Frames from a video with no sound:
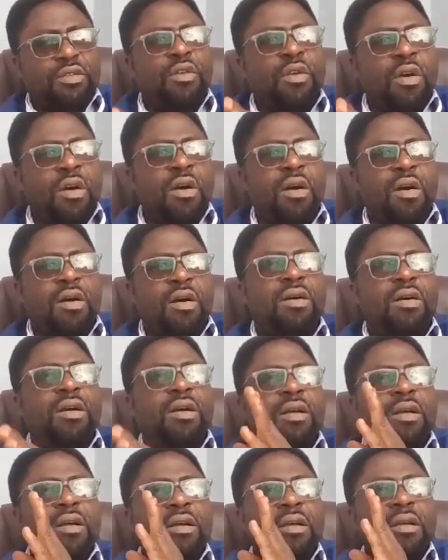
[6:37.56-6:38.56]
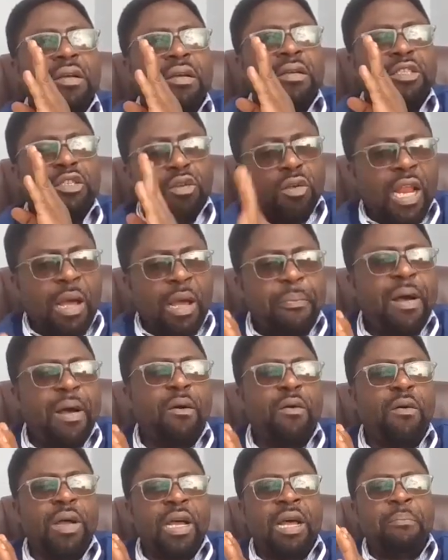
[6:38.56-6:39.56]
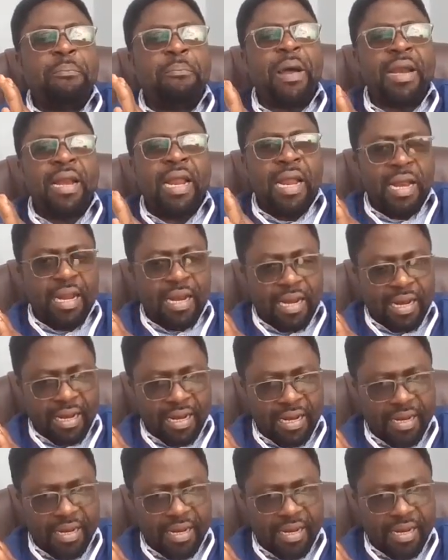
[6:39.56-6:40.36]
your solar power panel.